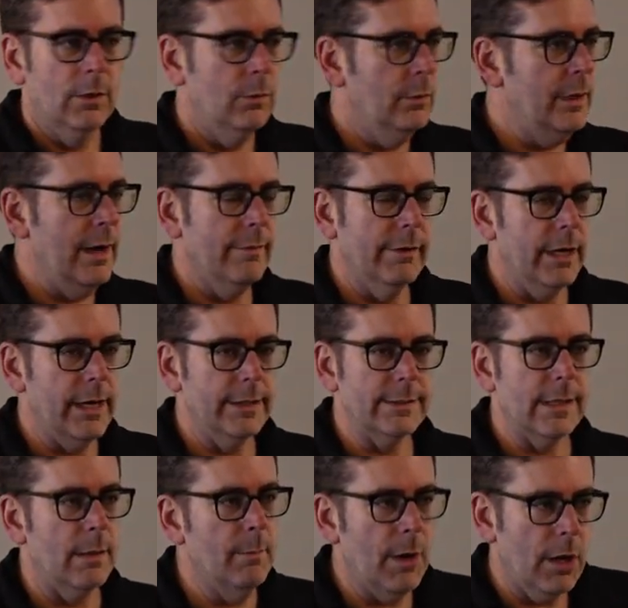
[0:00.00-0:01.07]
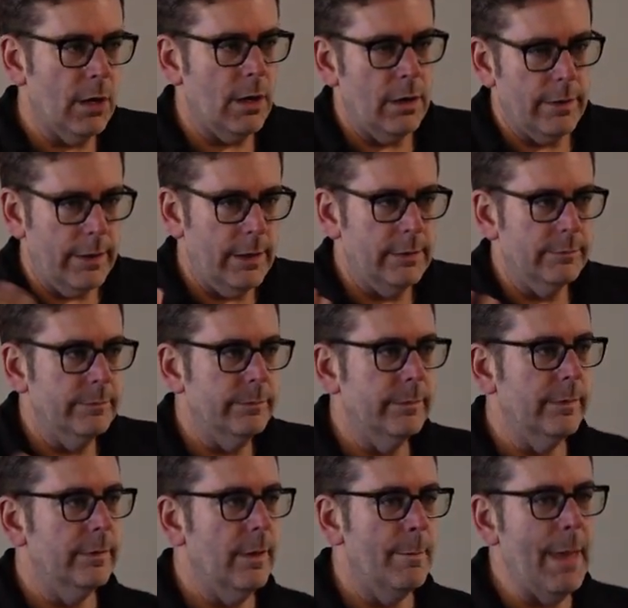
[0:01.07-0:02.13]
whatever it is, the murder, the
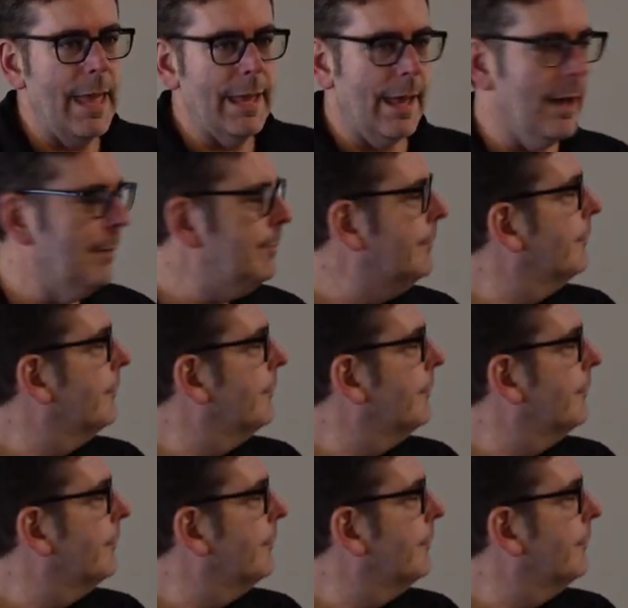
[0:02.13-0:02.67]
the mayhem.